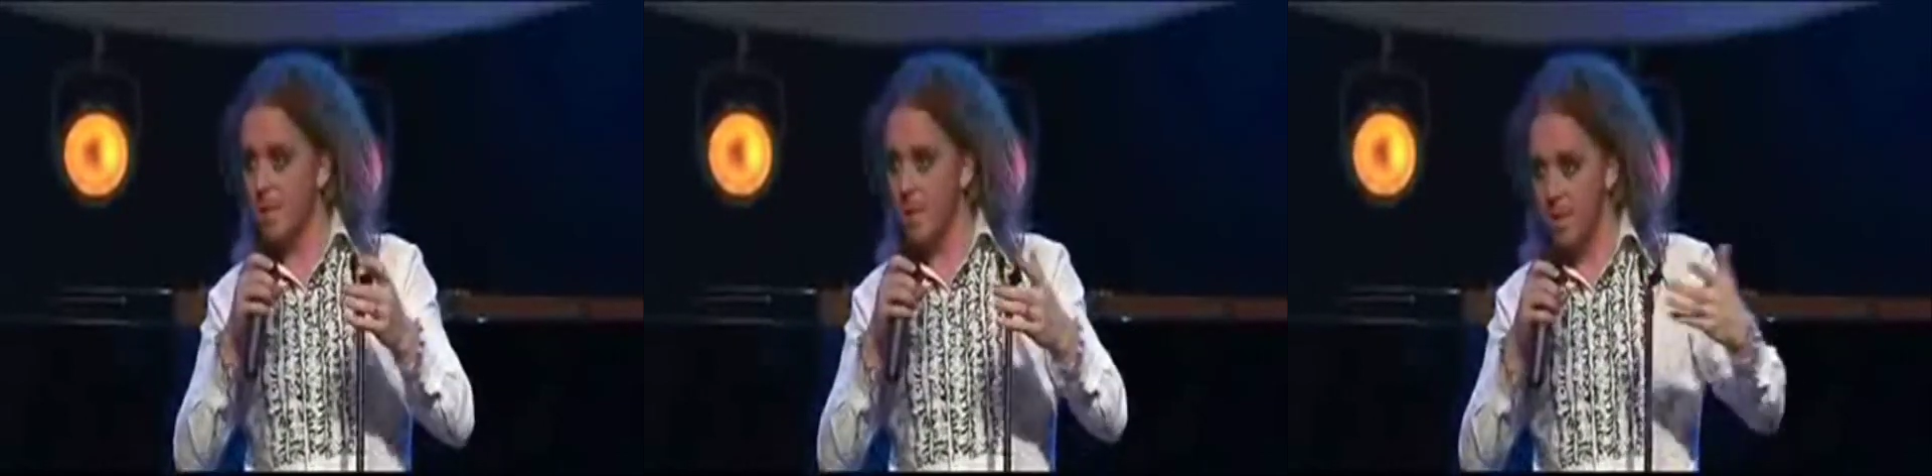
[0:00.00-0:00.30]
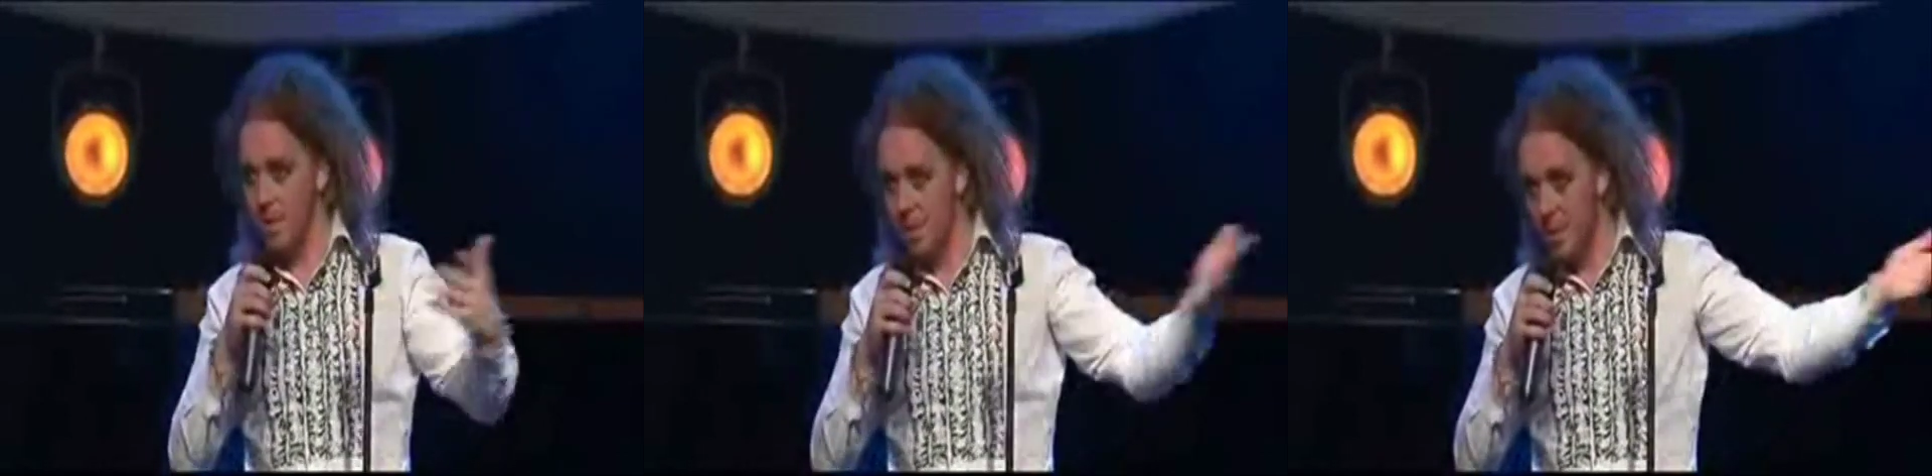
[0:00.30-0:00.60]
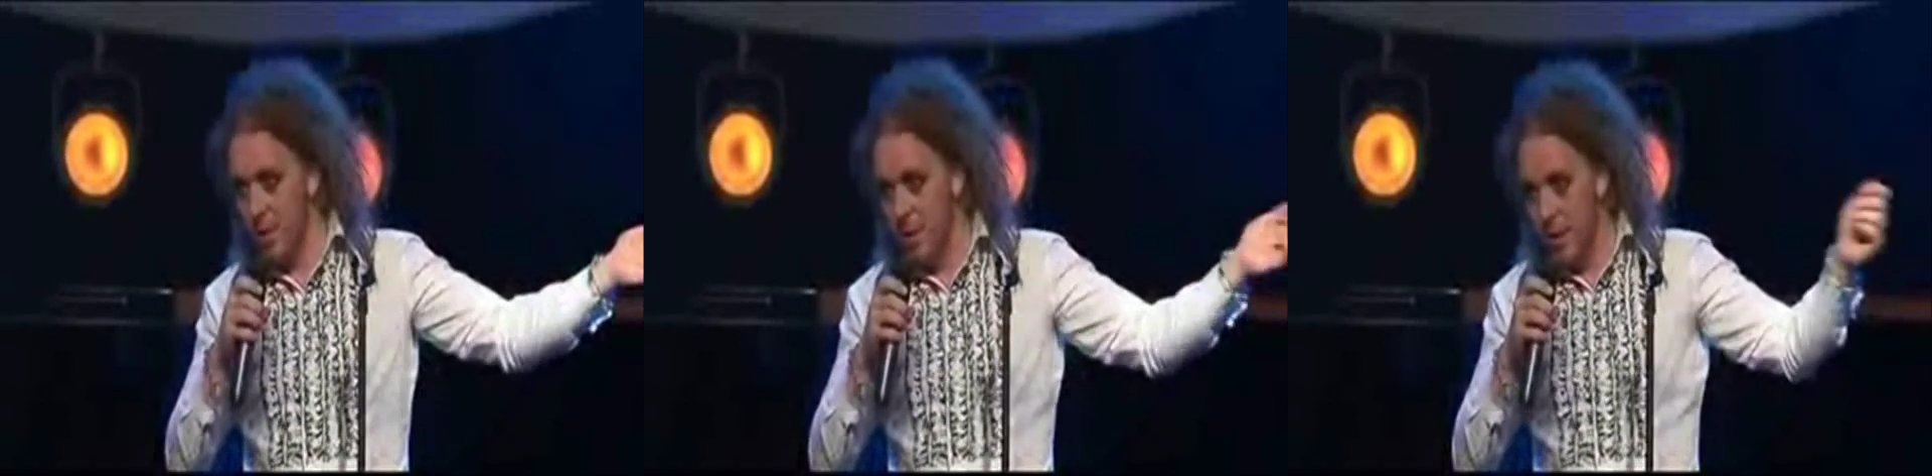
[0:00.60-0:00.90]
to
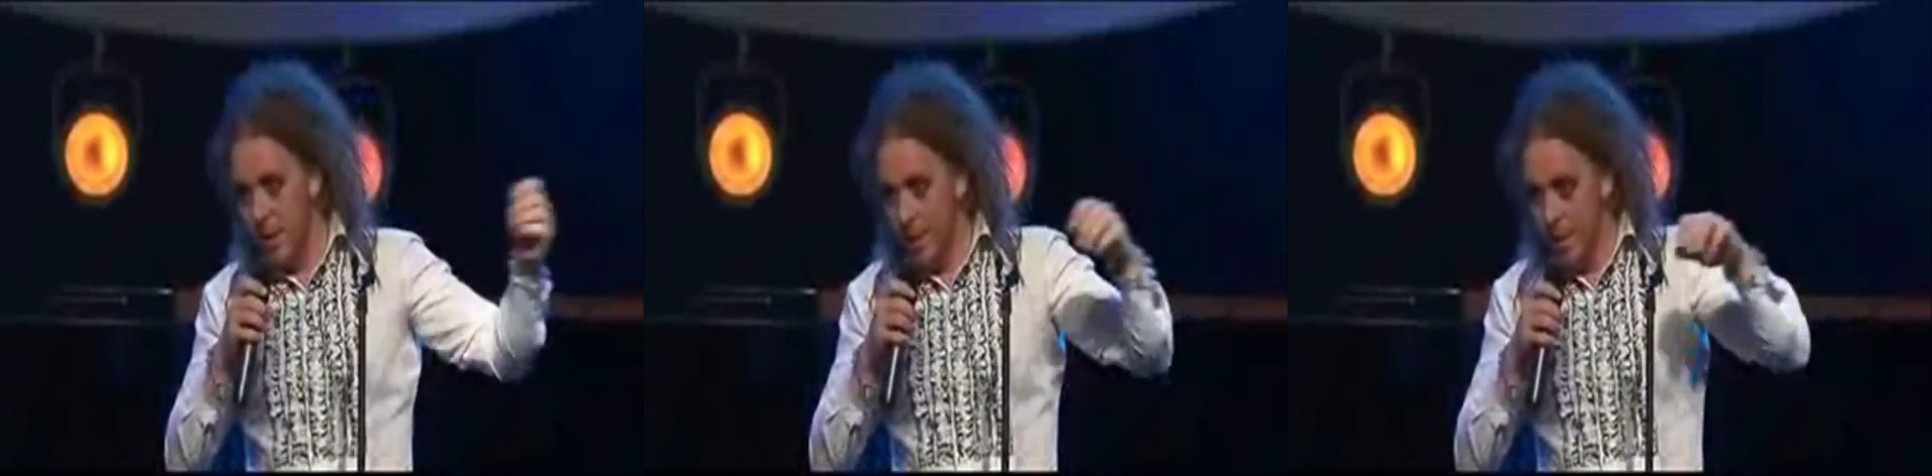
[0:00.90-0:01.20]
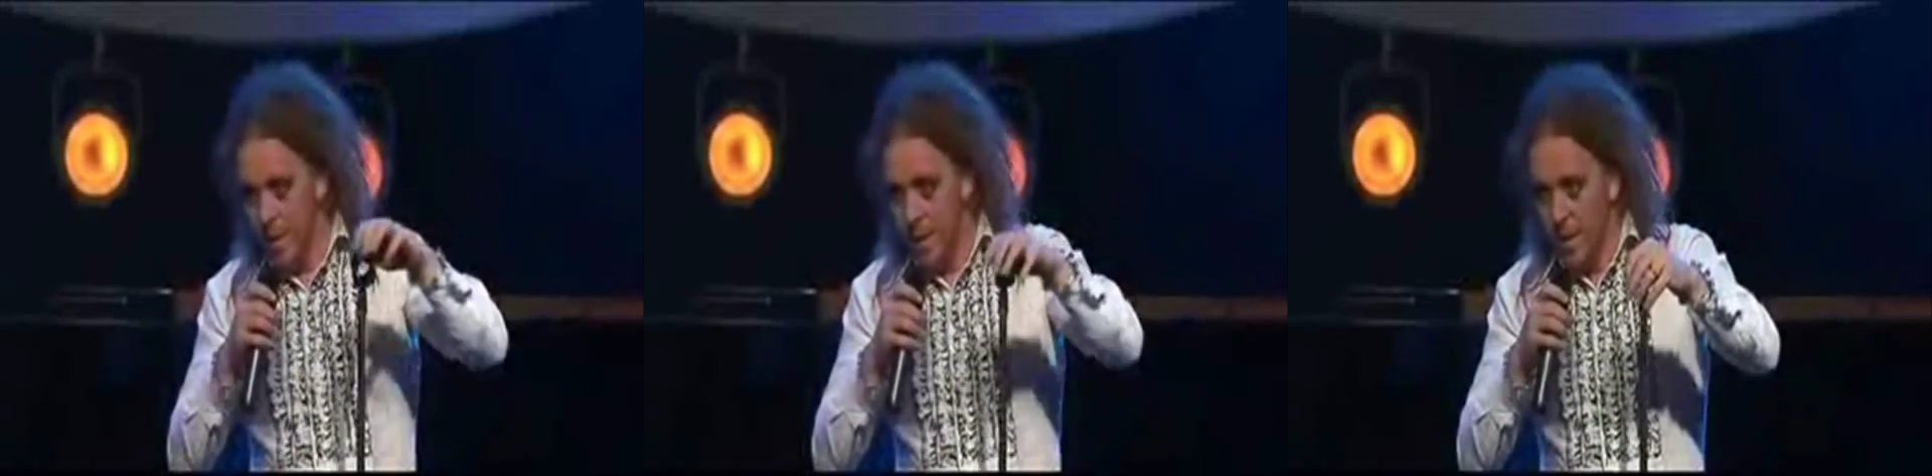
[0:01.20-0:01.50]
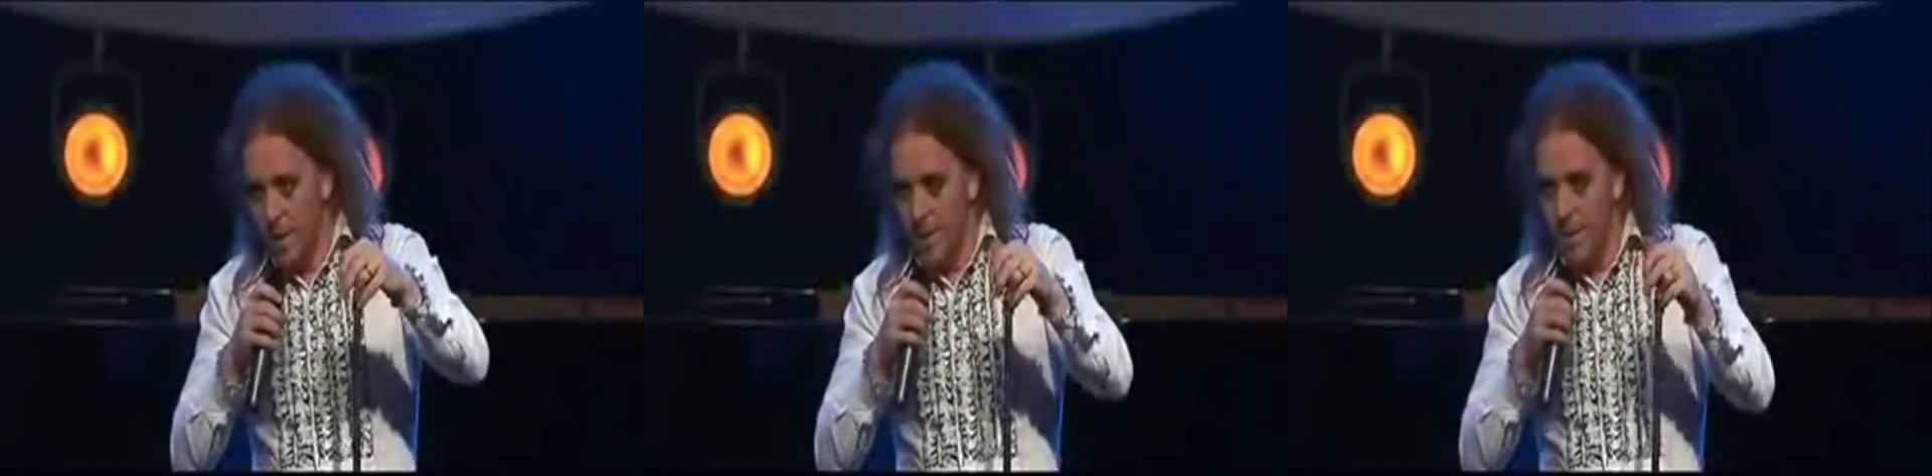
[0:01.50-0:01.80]

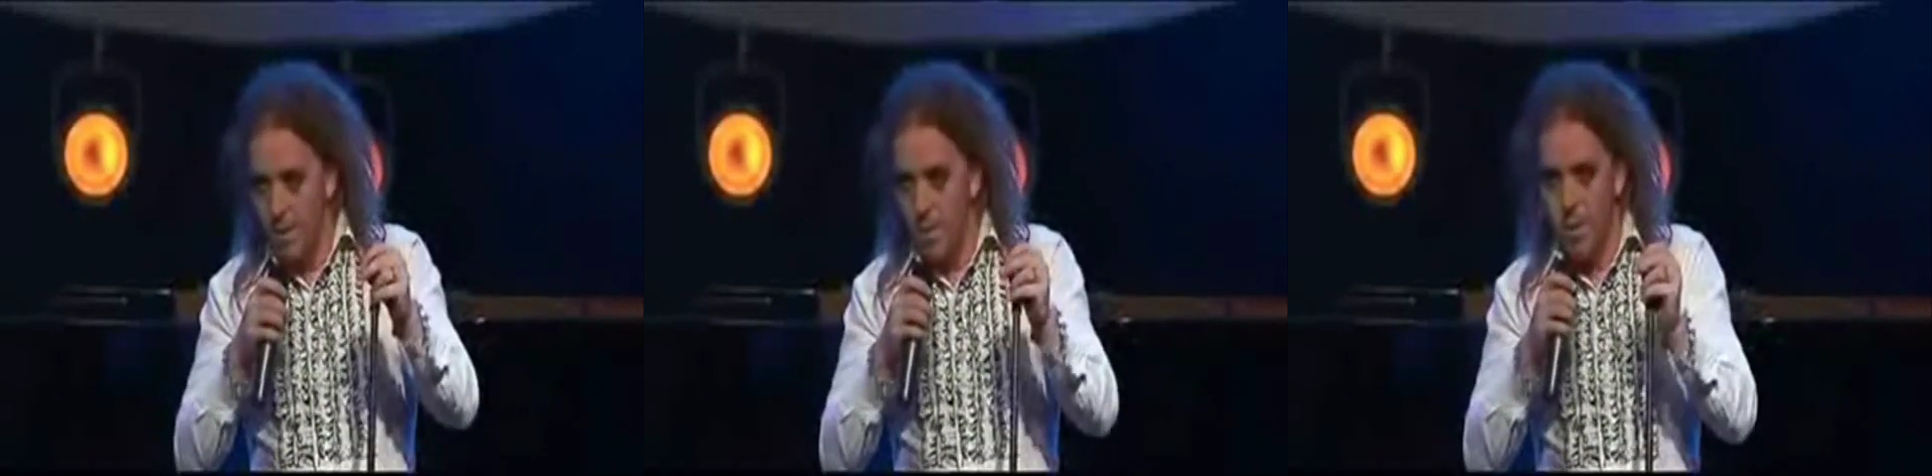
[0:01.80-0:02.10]
the